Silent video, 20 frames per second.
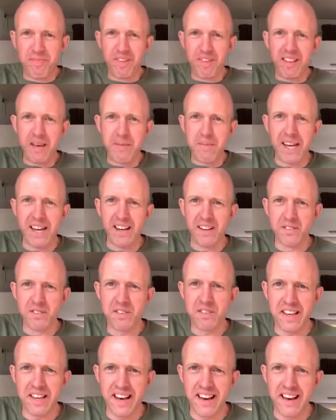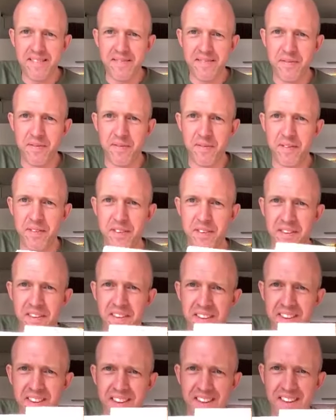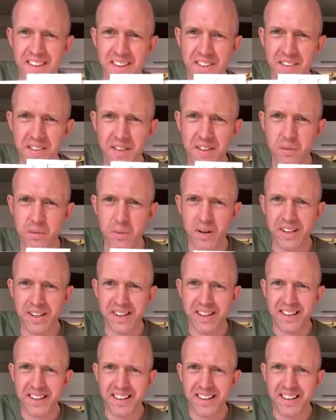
Let me answer that this way.